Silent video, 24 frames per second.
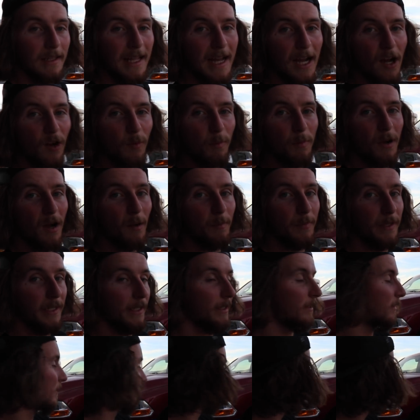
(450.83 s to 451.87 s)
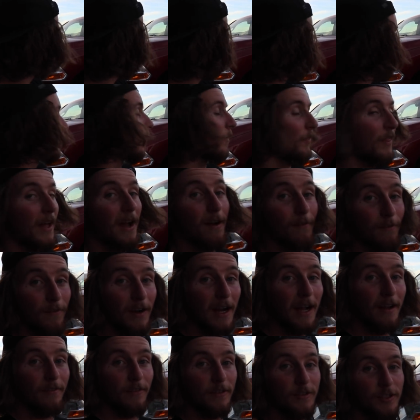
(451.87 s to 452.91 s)
loud puppy with that
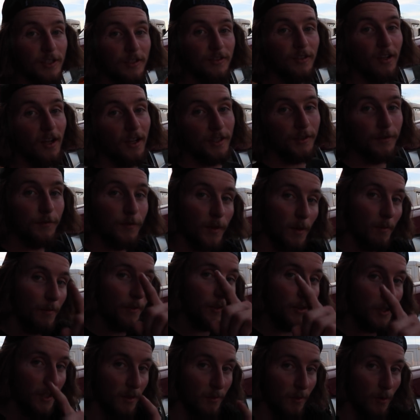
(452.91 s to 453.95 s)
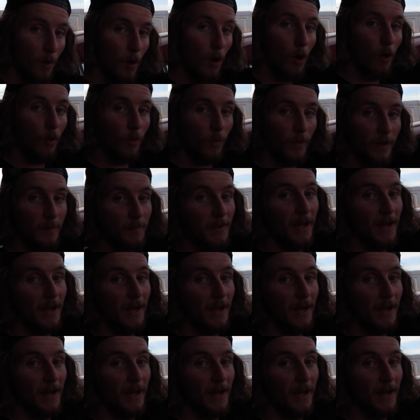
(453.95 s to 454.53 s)
5-inch exhaust from the turbo all the way